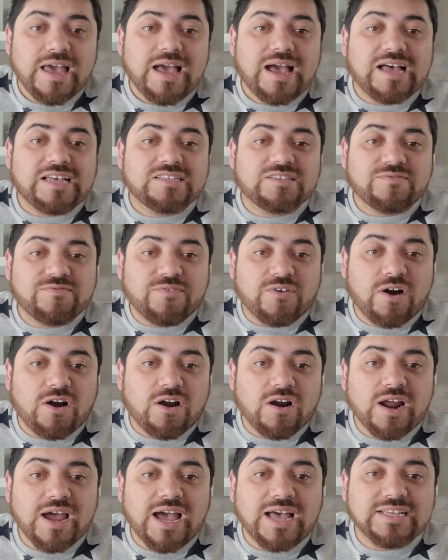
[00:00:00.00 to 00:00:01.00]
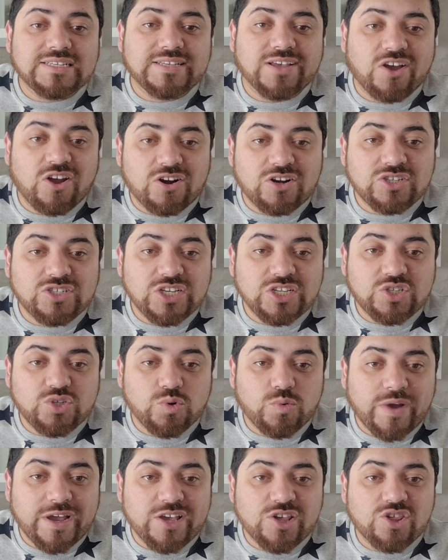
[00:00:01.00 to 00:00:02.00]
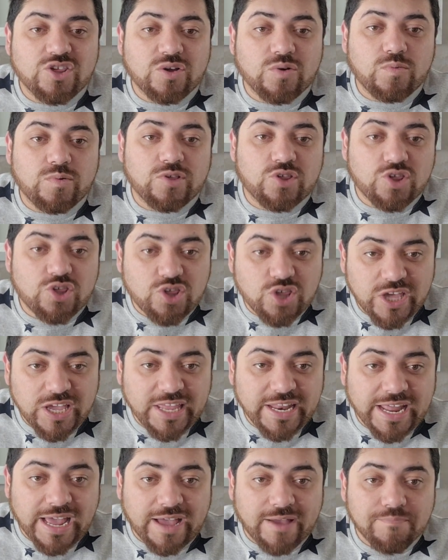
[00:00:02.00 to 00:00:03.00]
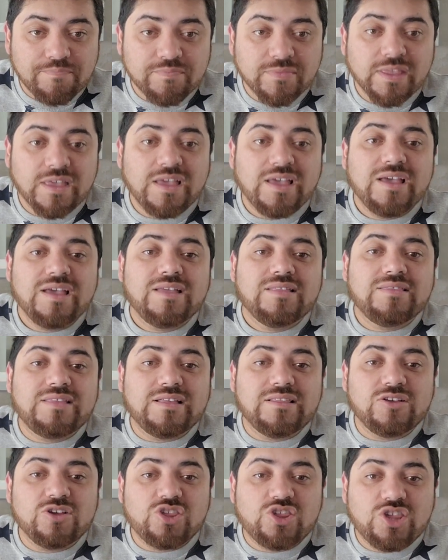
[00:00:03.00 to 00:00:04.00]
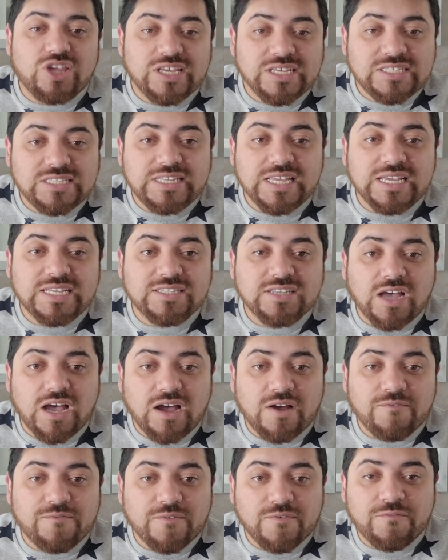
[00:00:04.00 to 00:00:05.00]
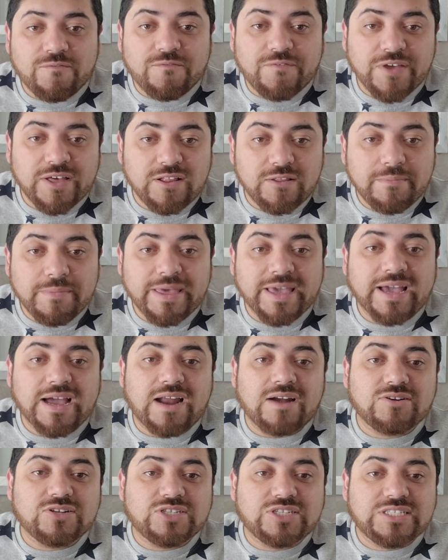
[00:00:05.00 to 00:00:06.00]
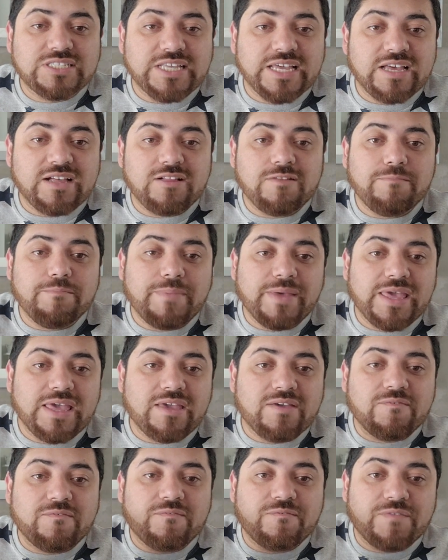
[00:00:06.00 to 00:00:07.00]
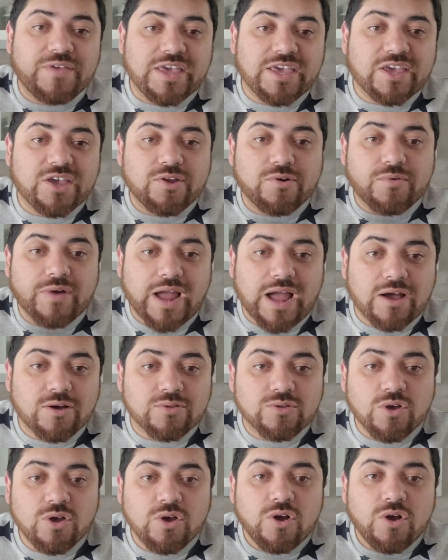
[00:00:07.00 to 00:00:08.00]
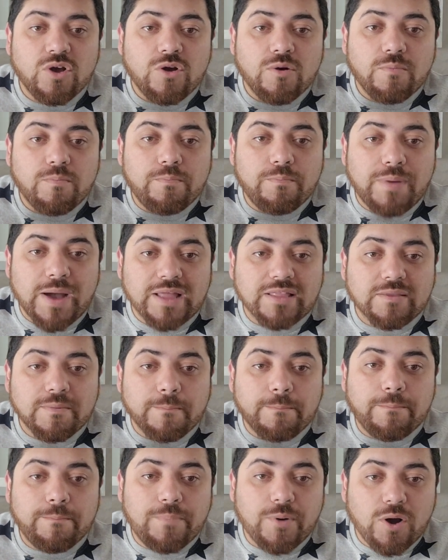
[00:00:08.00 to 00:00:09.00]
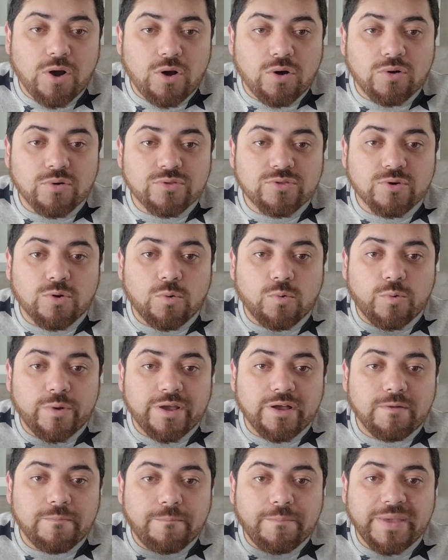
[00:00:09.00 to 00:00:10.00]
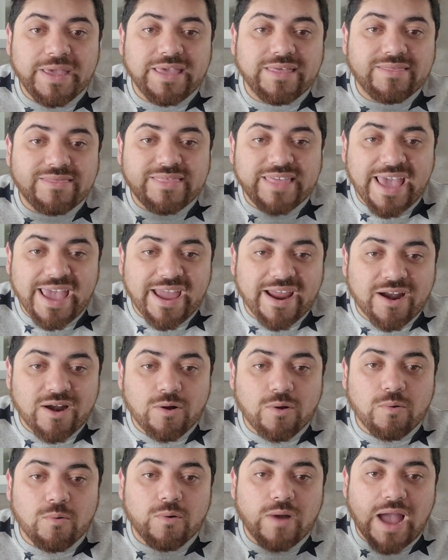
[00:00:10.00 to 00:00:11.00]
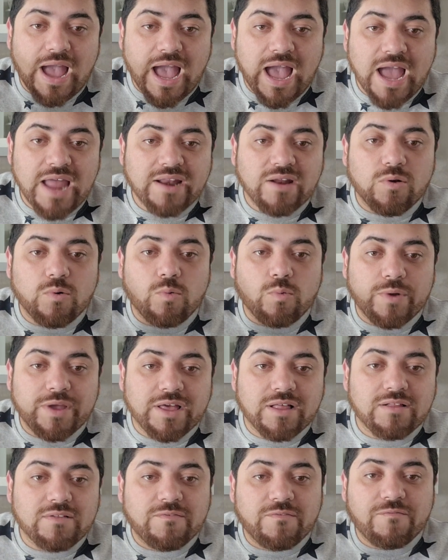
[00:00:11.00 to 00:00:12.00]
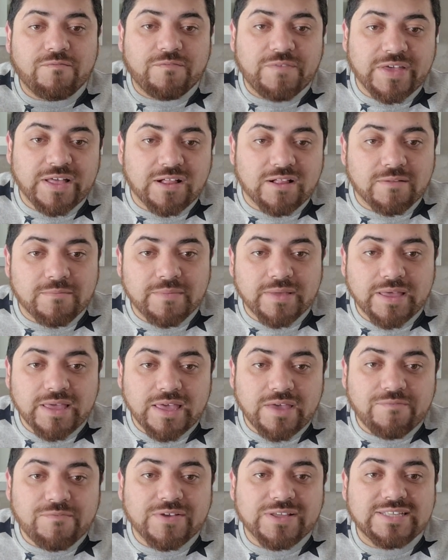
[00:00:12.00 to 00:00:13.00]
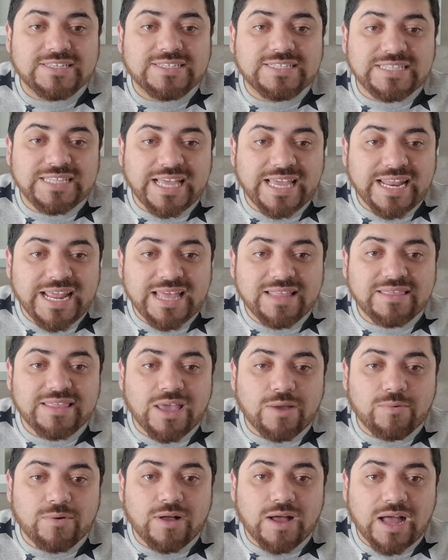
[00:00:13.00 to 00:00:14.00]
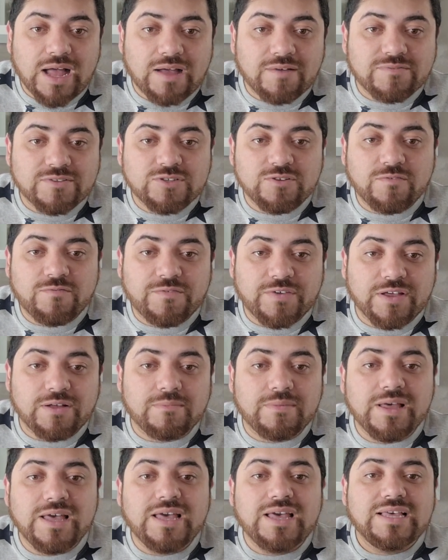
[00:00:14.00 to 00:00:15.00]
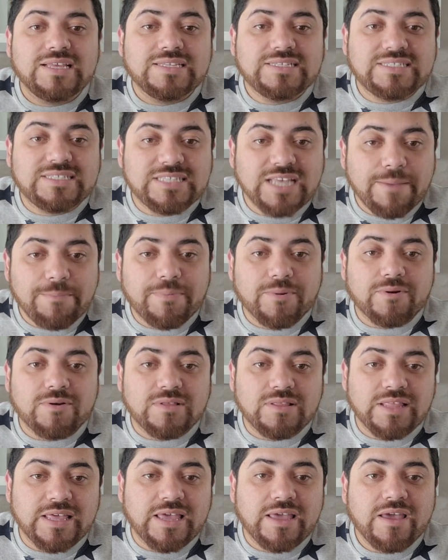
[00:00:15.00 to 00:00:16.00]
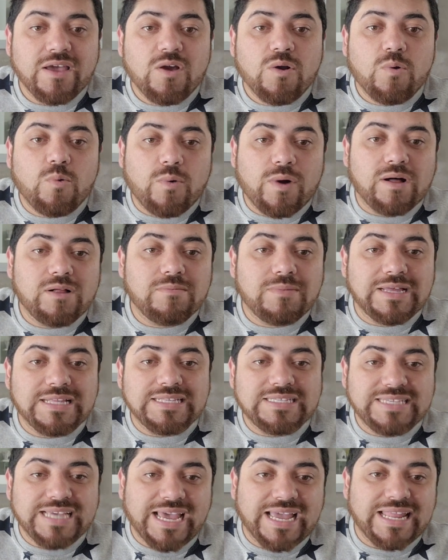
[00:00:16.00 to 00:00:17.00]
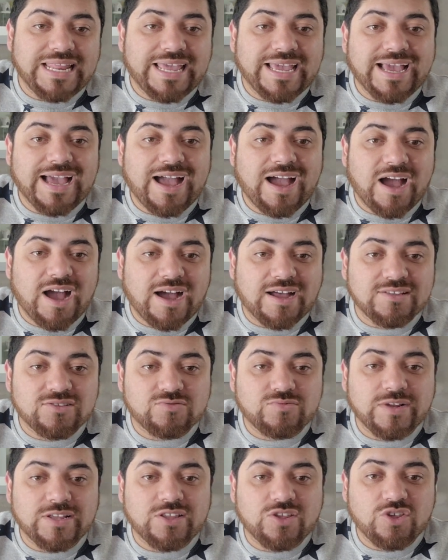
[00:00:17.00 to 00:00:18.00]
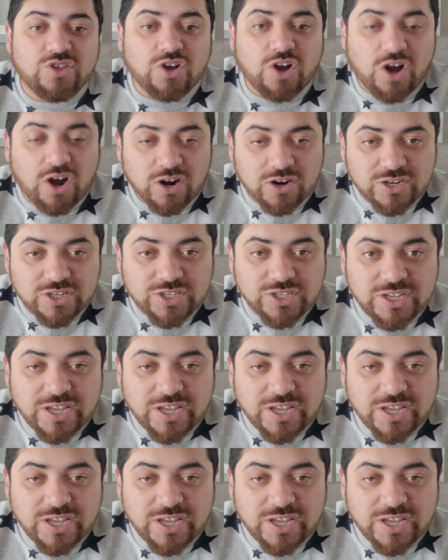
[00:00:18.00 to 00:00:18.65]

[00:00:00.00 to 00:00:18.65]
As far as her situation with Sheena, the logistics of filming are still being figured out, but both will be there and will film. If it's needed, they will have to film separately while maintaining 100 yards.